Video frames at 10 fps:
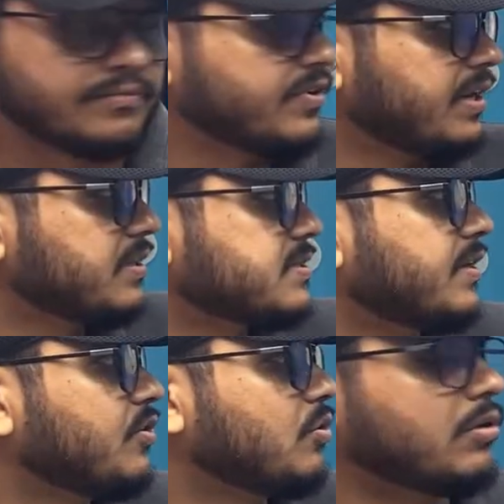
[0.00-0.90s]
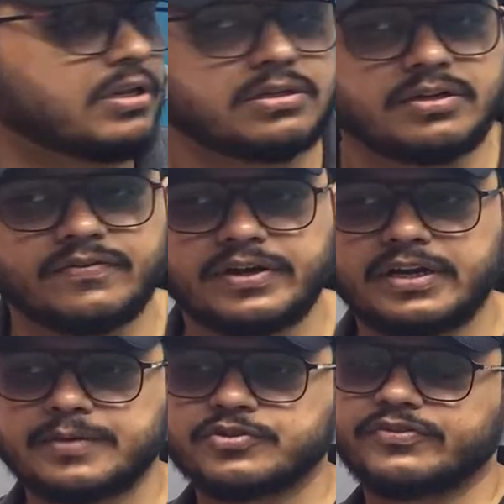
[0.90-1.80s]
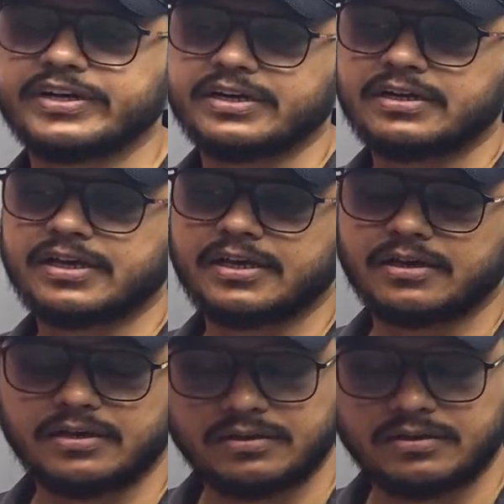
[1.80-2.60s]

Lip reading: We understand what are the different types of data type,